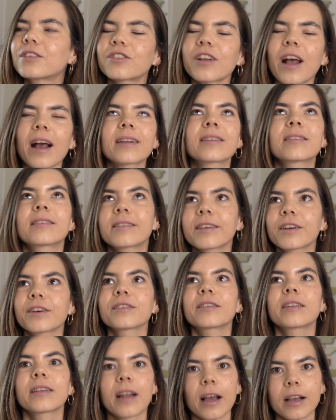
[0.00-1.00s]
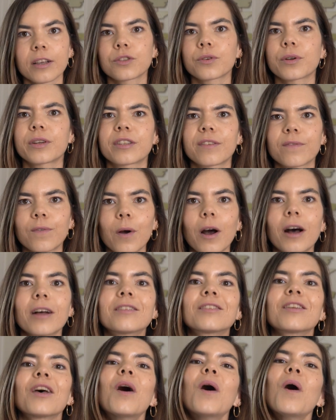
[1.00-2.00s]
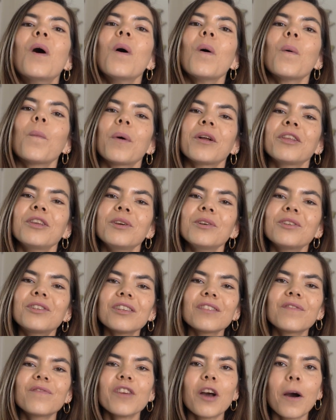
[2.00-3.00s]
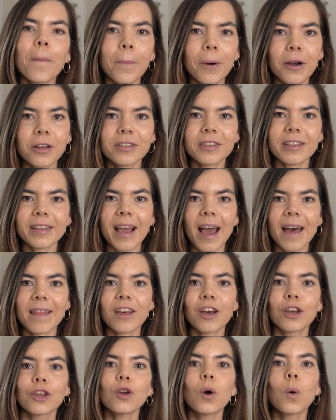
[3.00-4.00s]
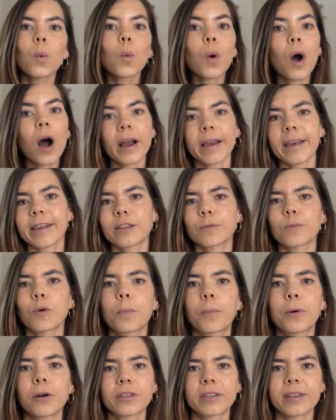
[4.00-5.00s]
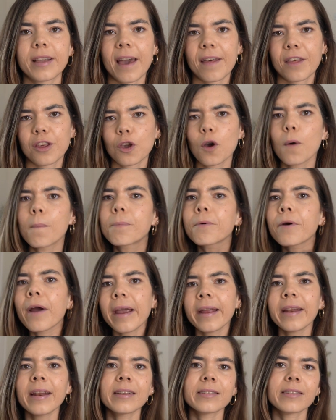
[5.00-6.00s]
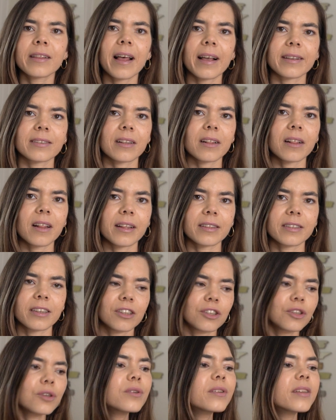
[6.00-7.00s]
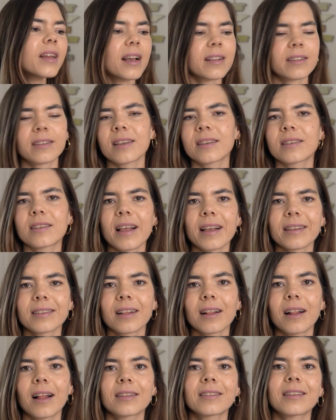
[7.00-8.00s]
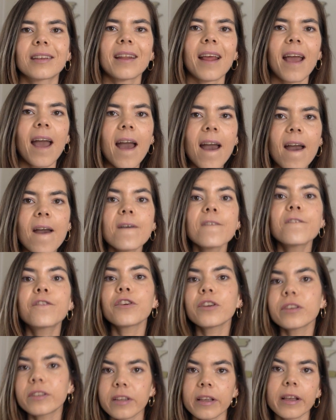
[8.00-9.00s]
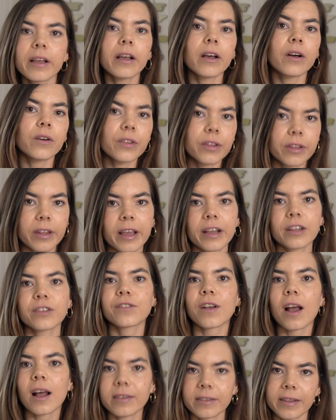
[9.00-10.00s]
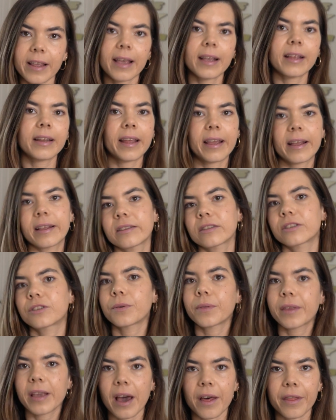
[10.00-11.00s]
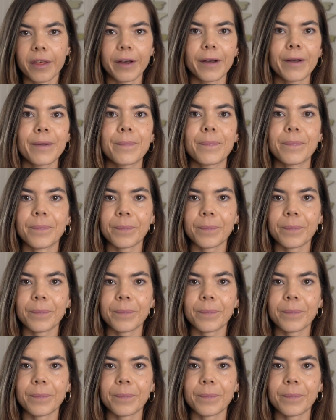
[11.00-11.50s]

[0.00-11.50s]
Jack, seriously nice choice of words. When you just feel put together, your work is more put together. Your brain is less cluttered. Your desk is less cluttered. Every single thing translates into the other.